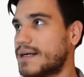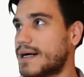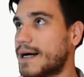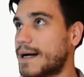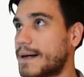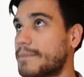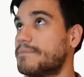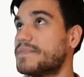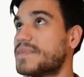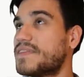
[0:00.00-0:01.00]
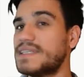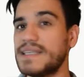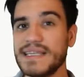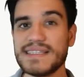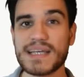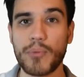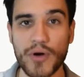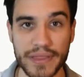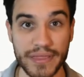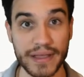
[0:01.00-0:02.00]
this Ninja
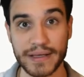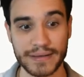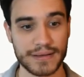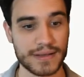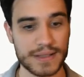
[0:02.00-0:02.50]
Boy thing.